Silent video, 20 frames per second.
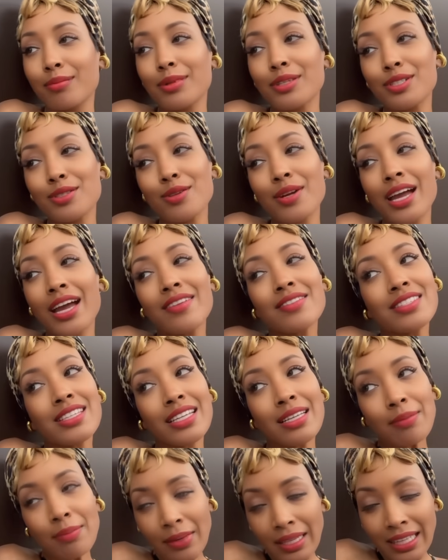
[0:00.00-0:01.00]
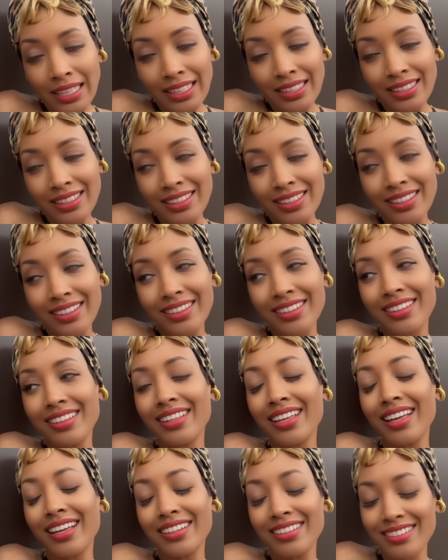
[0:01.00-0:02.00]
But you have to admit
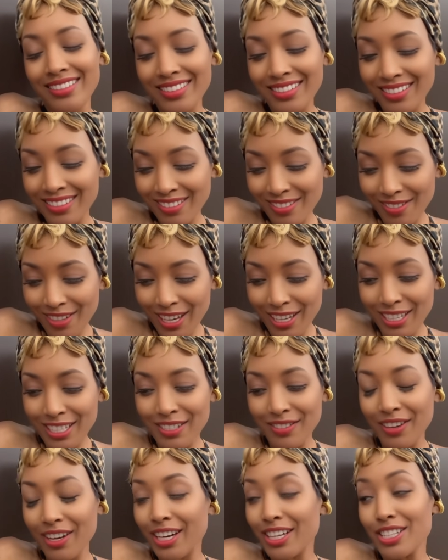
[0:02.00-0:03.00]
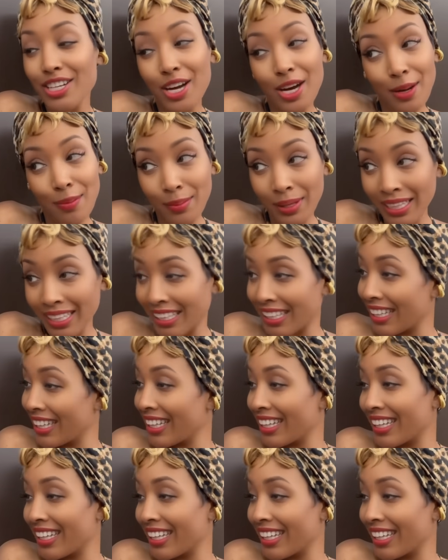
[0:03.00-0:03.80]
that Wayne is very charming.